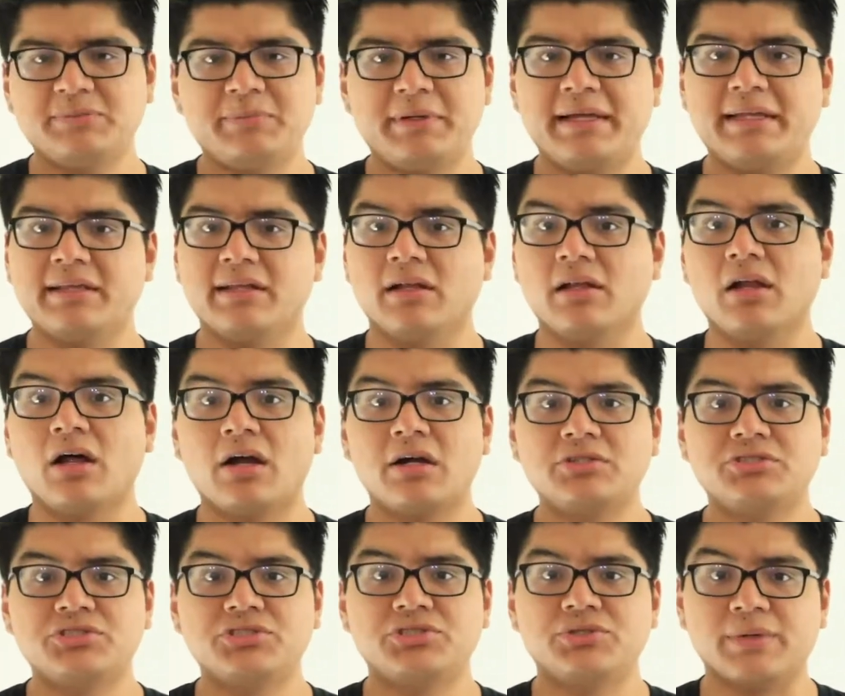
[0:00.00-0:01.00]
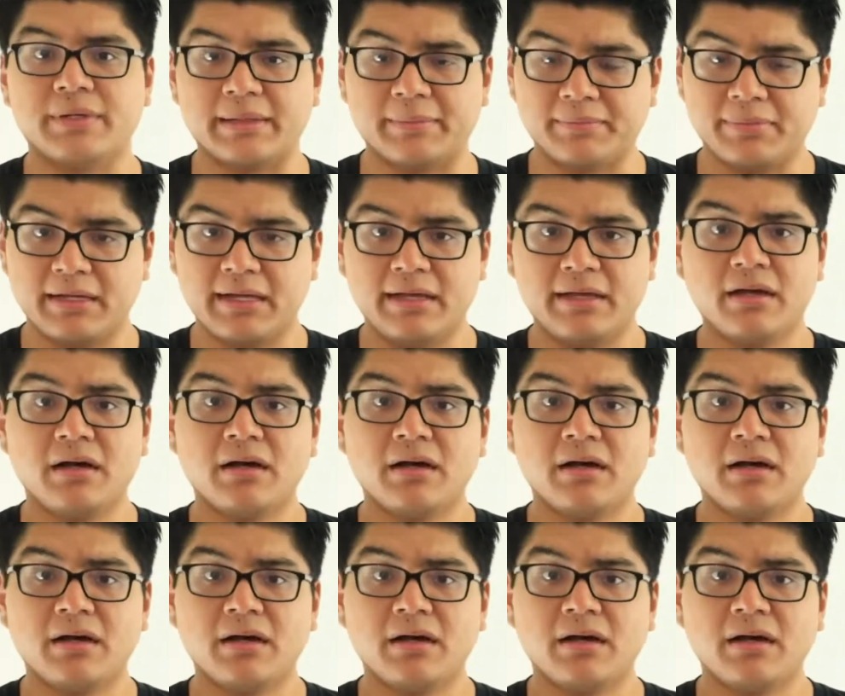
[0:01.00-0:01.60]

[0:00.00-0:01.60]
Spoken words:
being the largest you can play